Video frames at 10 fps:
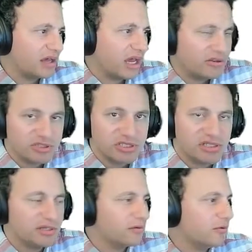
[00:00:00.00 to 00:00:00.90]

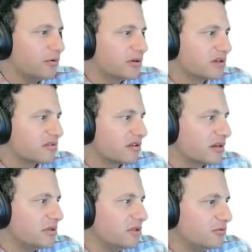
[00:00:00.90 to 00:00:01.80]
hydrogen or is going
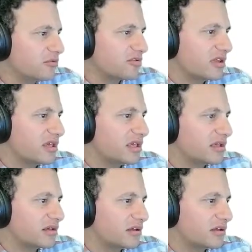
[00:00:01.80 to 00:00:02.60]
to be using